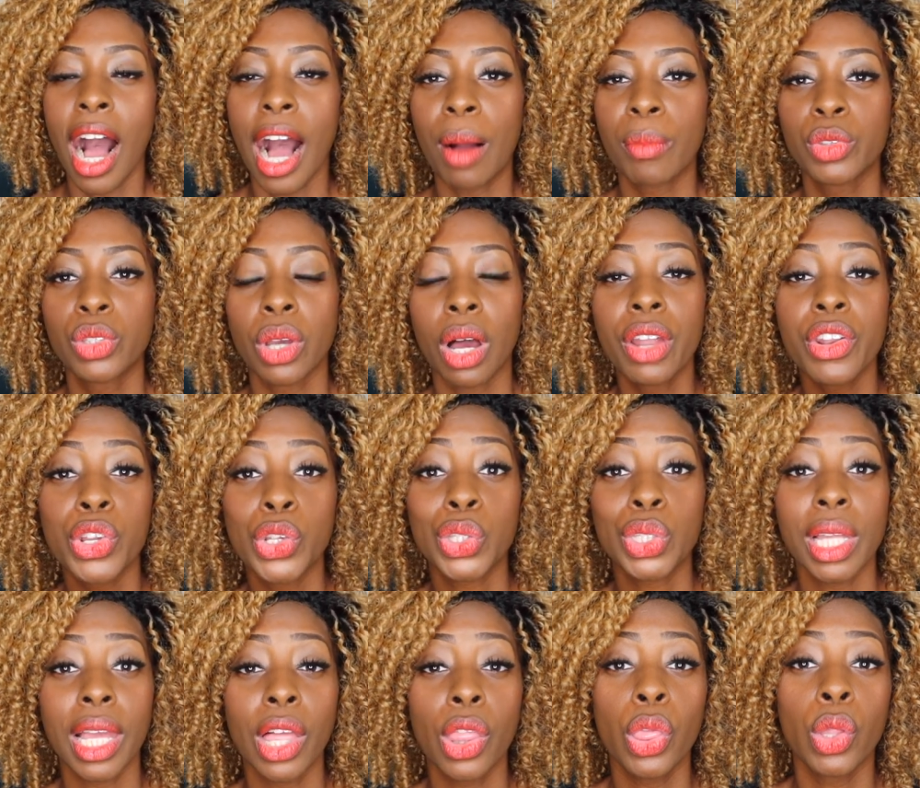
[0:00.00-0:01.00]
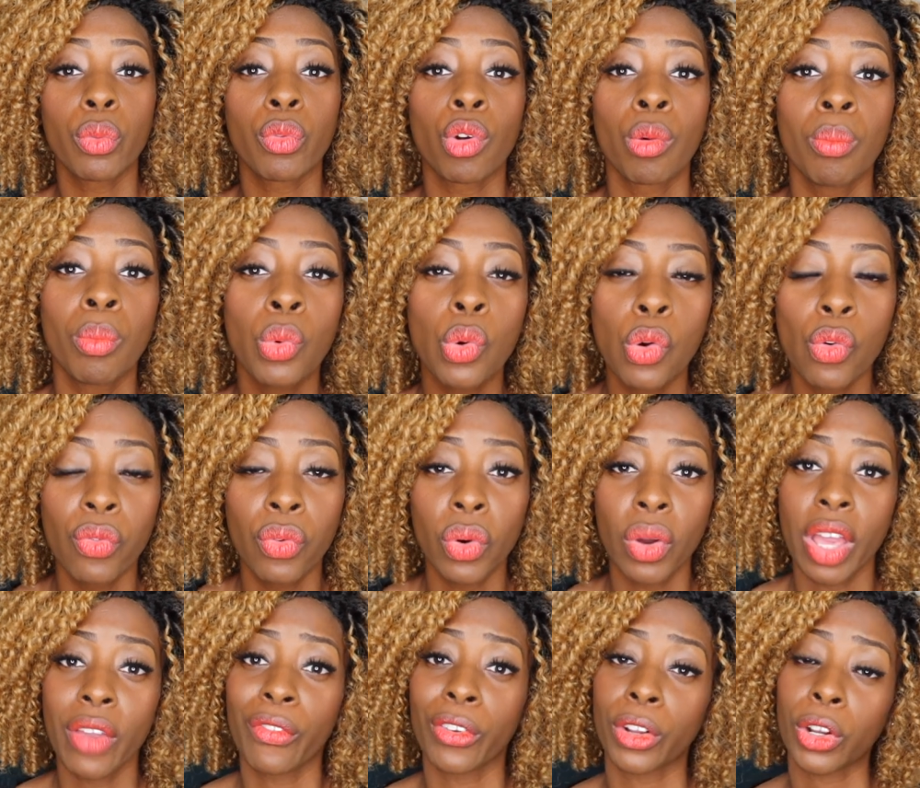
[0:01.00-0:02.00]
um, to understand the
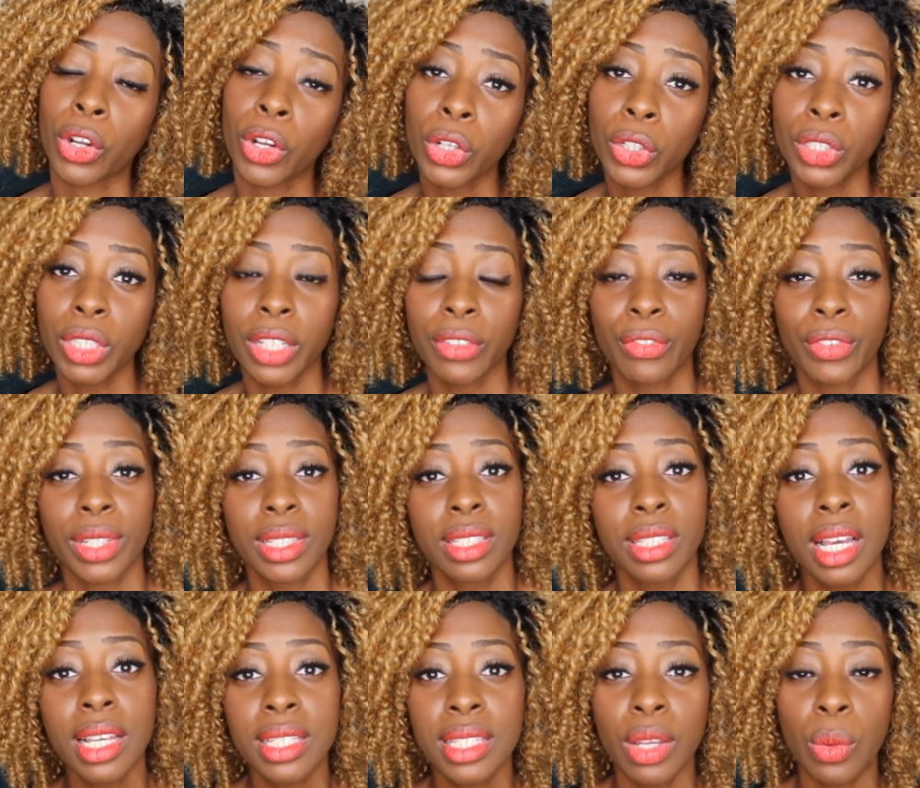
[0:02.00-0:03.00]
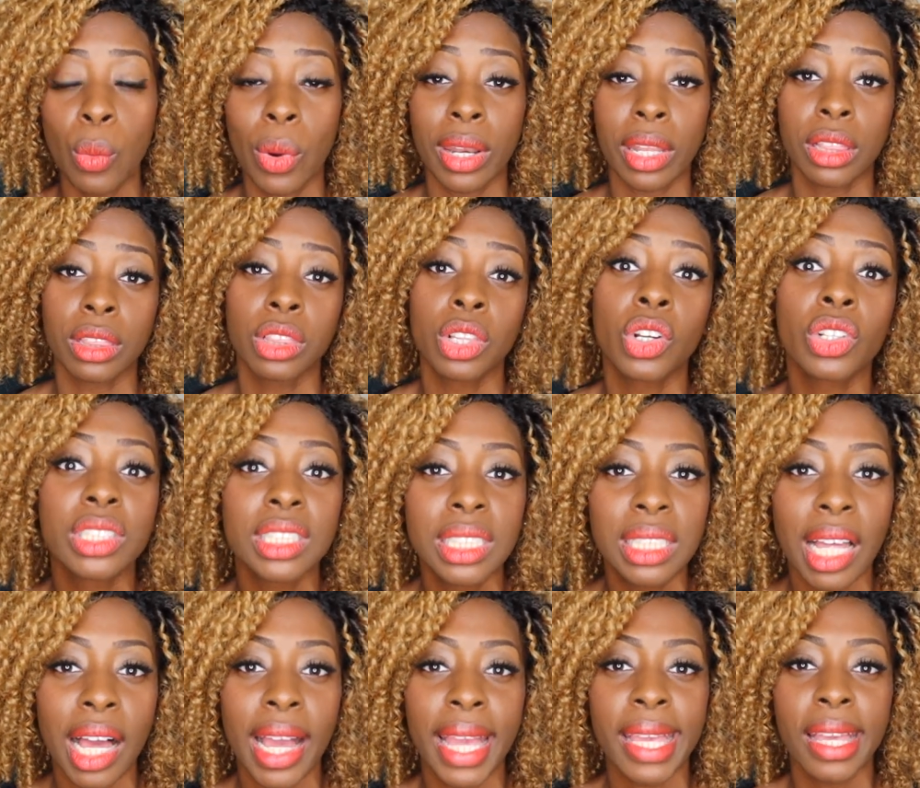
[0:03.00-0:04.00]
removal, if it hurt, if it doesn't, what it looks
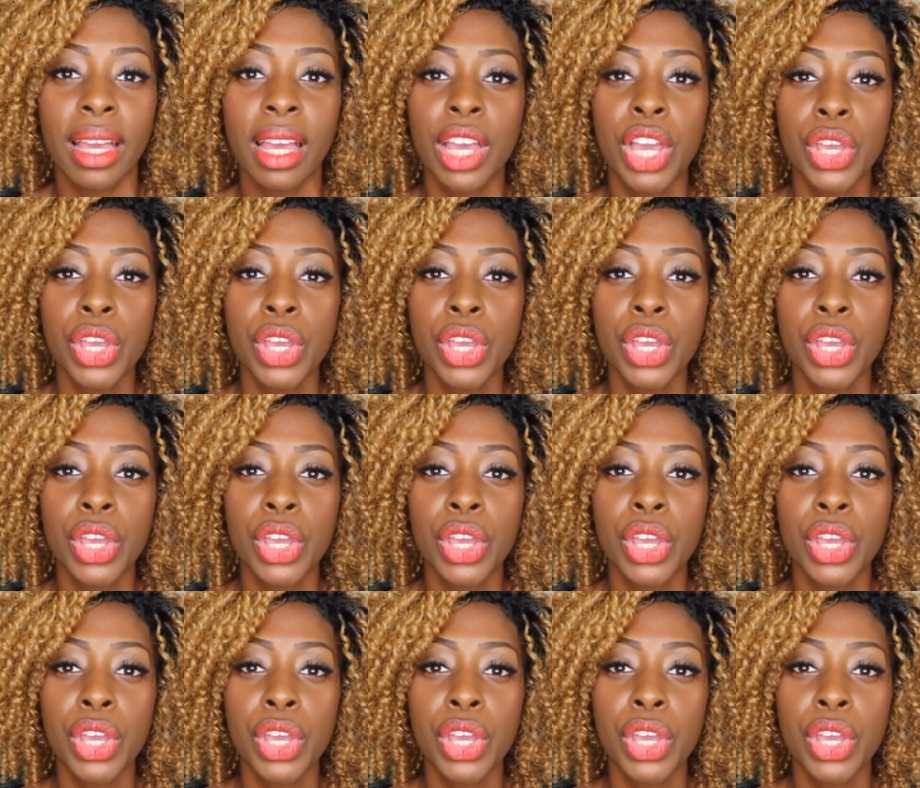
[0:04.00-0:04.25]
like,